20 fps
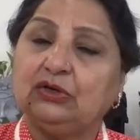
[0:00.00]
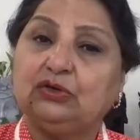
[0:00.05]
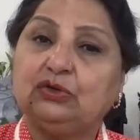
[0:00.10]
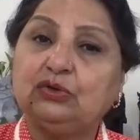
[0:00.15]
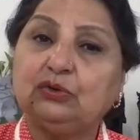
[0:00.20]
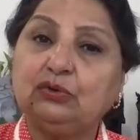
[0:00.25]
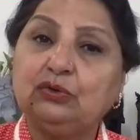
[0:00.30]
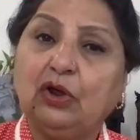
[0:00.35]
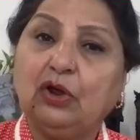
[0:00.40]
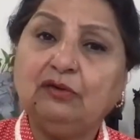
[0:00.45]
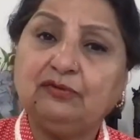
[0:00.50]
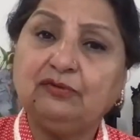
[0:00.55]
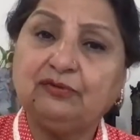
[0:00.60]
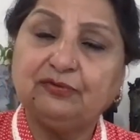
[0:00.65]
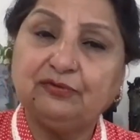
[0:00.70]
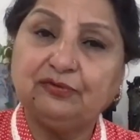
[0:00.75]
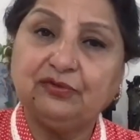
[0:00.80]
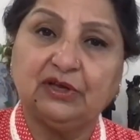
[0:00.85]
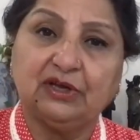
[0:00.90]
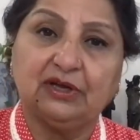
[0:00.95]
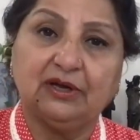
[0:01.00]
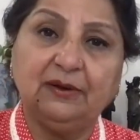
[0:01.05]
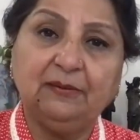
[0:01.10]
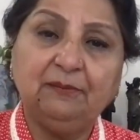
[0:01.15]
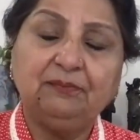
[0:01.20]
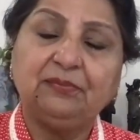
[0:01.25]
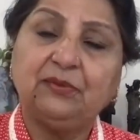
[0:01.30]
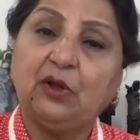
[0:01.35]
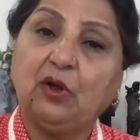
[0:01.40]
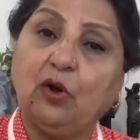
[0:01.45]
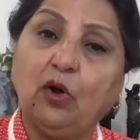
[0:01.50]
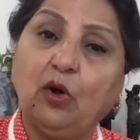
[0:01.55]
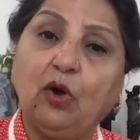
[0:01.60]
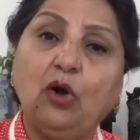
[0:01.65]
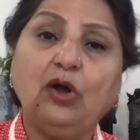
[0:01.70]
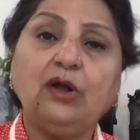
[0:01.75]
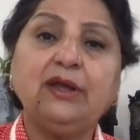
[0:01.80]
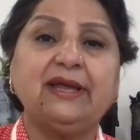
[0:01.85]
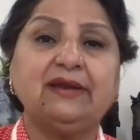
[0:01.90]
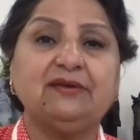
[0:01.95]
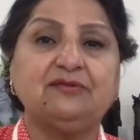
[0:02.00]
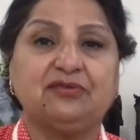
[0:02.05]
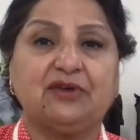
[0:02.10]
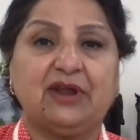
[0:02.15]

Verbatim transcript: Do not fear or get